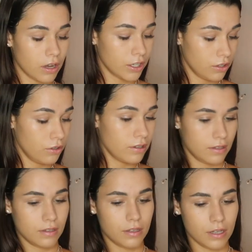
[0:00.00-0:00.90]
Are you
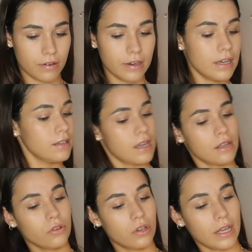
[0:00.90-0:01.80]
serious? I
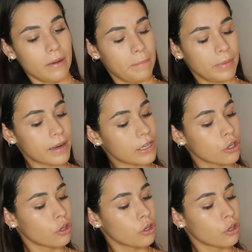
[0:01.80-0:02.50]
look like a bloody